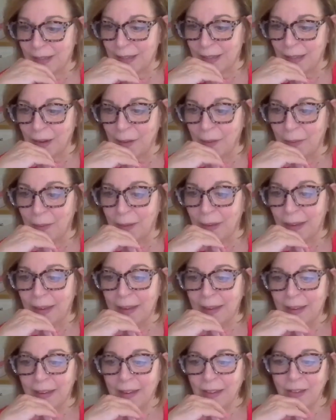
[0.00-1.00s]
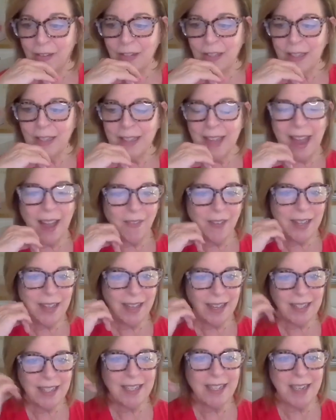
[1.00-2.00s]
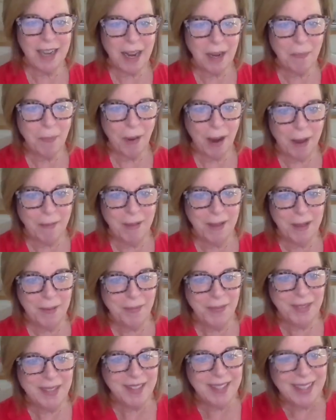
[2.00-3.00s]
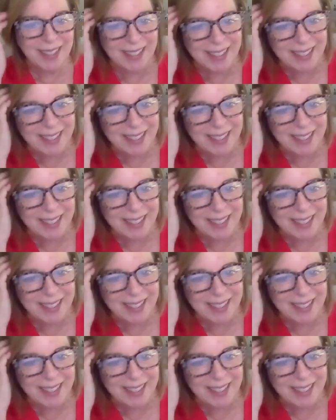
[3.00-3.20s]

So just having lots of tech problems.